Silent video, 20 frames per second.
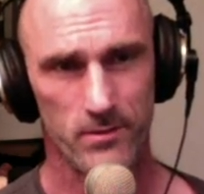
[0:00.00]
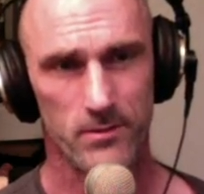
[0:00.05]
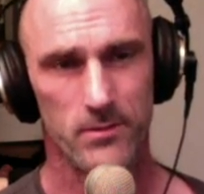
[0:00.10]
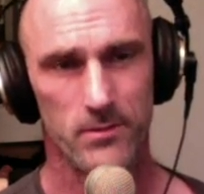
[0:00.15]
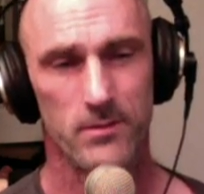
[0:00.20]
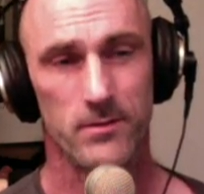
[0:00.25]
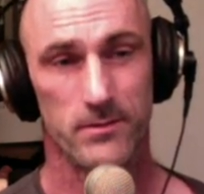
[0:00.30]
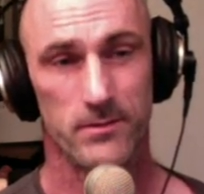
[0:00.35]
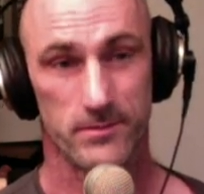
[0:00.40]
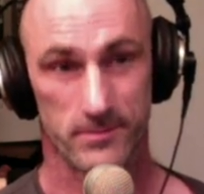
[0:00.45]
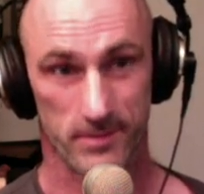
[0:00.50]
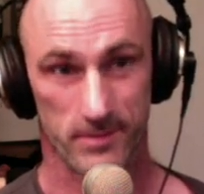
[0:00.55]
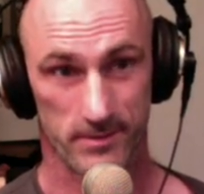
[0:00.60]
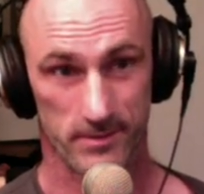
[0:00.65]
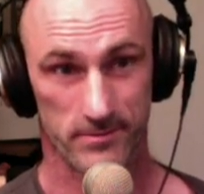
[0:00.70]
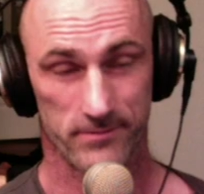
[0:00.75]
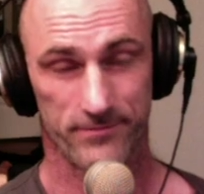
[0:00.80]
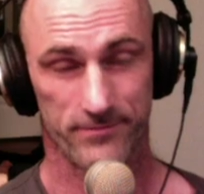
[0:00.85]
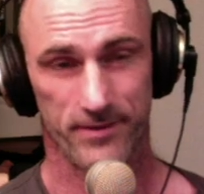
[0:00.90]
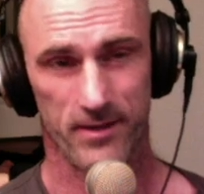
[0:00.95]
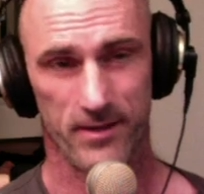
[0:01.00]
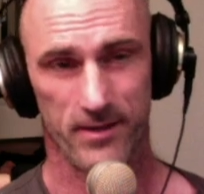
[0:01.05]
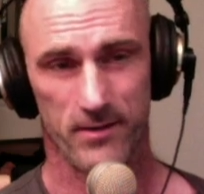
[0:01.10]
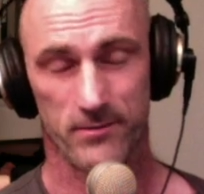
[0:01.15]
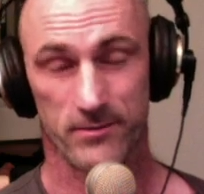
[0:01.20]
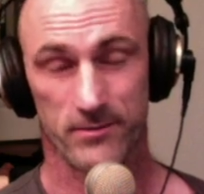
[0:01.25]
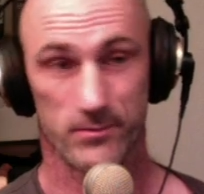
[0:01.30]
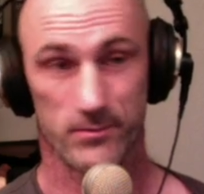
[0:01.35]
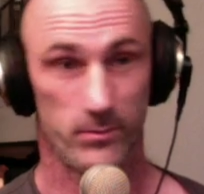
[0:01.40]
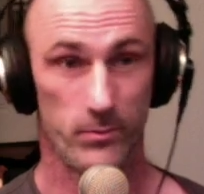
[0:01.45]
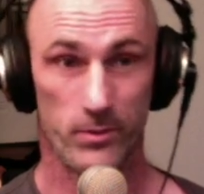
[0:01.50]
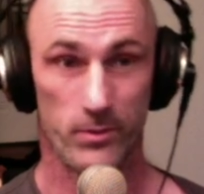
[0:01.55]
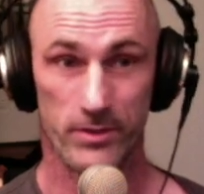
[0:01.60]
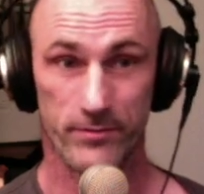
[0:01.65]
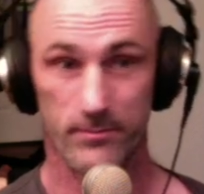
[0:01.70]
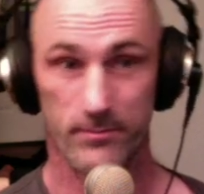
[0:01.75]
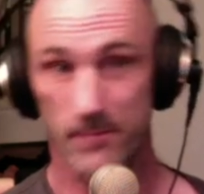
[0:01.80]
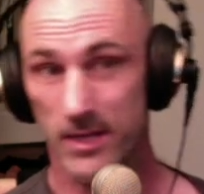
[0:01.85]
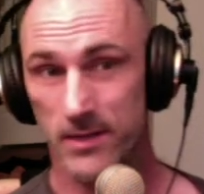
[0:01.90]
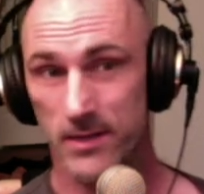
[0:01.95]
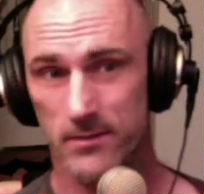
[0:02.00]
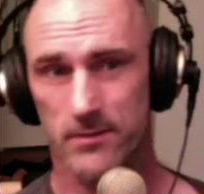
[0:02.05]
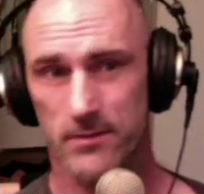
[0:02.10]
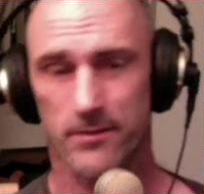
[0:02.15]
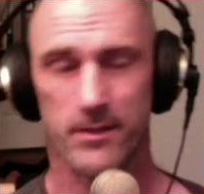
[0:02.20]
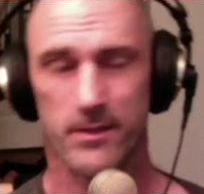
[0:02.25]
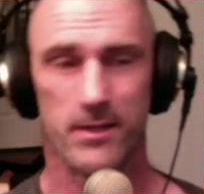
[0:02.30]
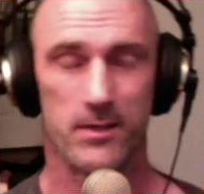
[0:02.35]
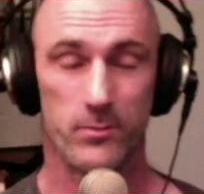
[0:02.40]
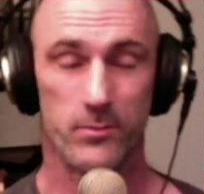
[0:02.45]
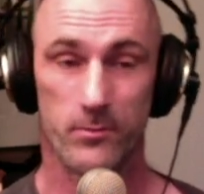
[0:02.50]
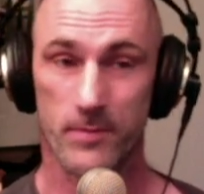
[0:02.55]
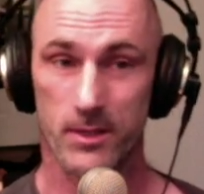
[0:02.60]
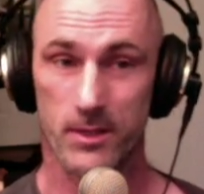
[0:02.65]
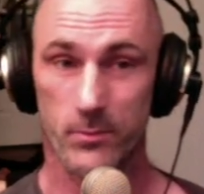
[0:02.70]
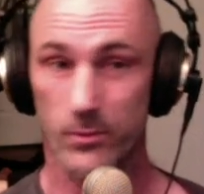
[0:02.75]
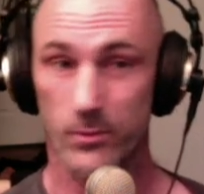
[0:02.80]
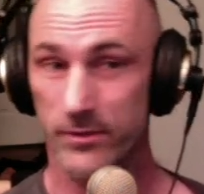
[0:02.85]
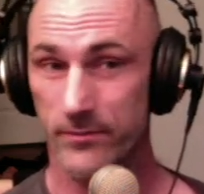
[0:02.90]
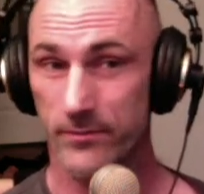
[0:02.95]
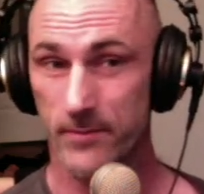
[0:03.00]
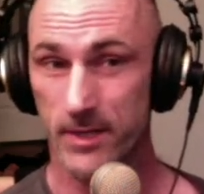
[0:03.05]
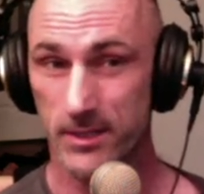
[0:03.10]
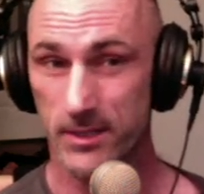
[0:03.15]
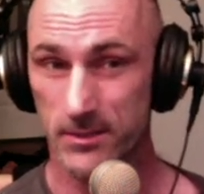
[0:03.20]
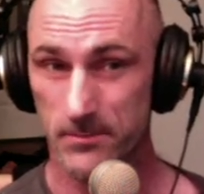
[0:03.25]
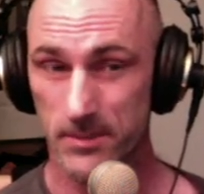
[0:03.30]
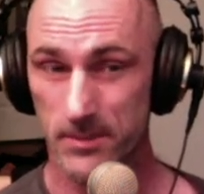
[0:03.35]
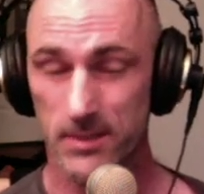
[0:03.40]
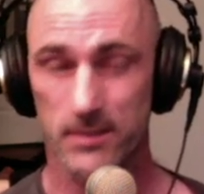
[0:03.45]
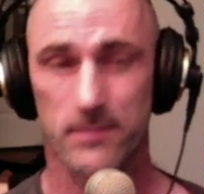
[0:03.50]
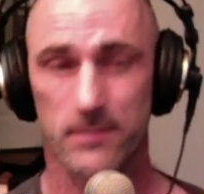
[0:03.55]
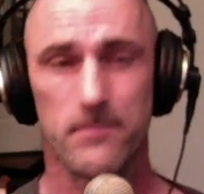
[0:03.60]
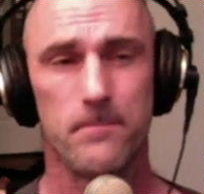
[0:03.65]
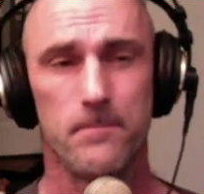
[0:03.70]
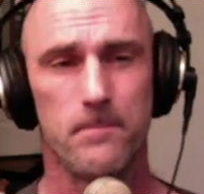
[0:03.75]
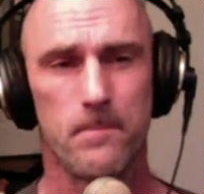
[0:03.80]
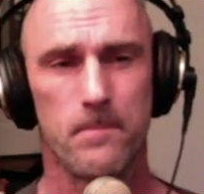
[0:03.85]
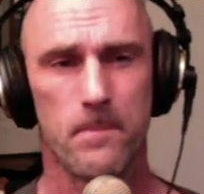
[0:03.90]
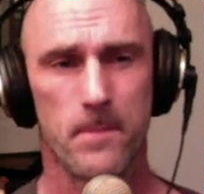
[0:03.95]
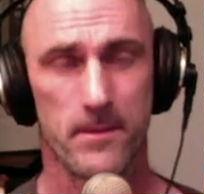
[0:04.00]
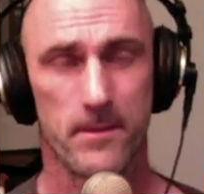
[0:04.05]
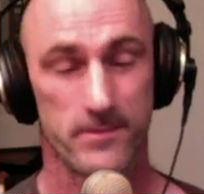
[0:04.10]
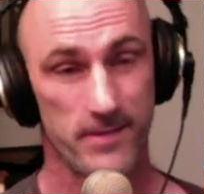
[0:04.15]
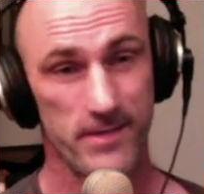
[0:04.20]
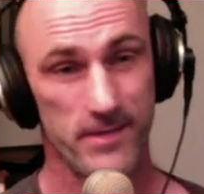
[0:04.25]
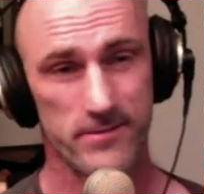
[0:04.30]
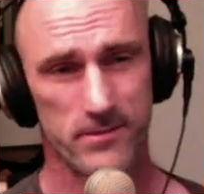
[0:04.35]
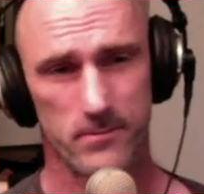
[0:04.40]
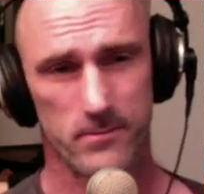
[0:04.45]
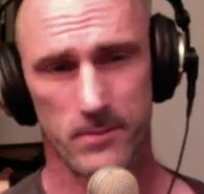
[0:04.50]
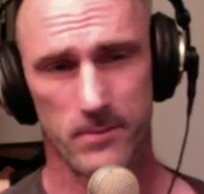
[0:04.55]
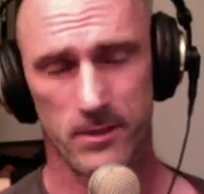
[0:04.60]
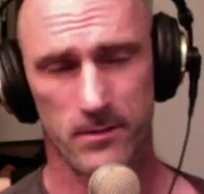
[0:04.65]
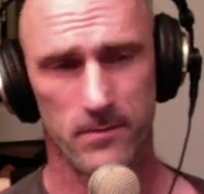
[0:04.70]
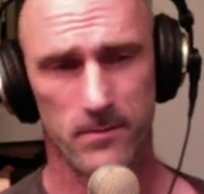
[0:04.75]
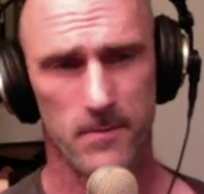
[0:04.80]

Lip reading: Because it's less than found, so we won't even make it till the end. Won't even make it to mid. It's less than mid.